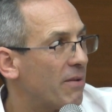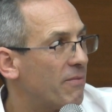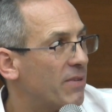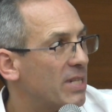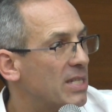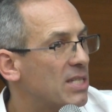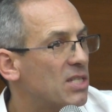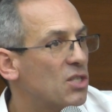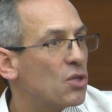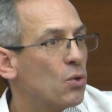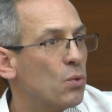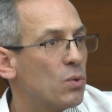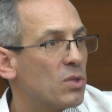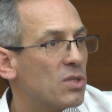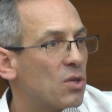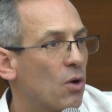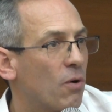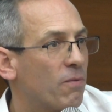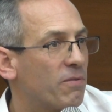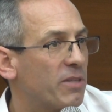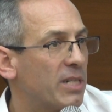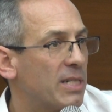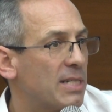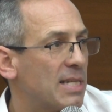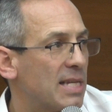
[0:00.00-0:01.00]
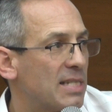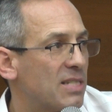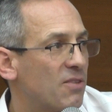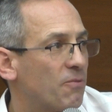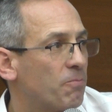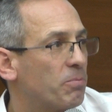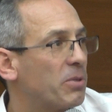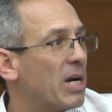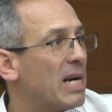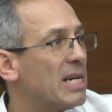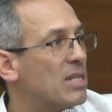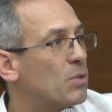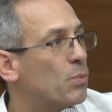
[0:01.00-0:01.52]
private suits over
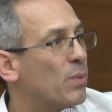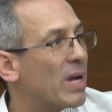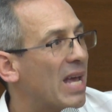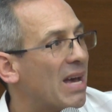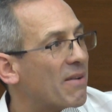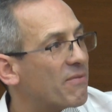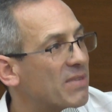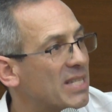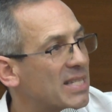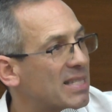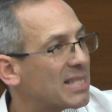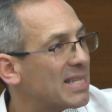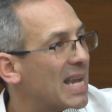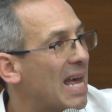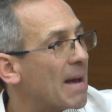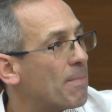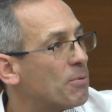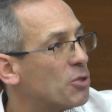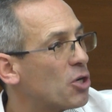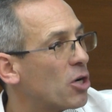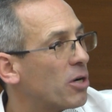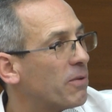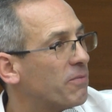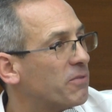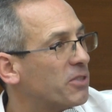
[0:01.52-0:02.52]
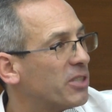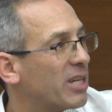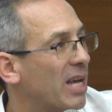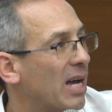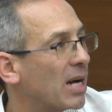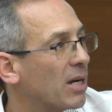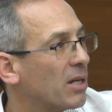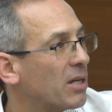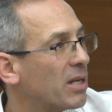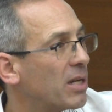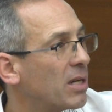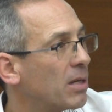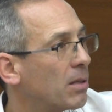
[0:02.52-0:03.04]
excessive price, we have a snapshot of
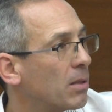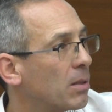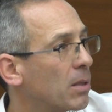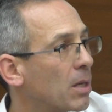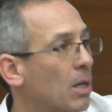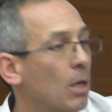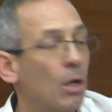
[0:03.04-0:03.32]
reality.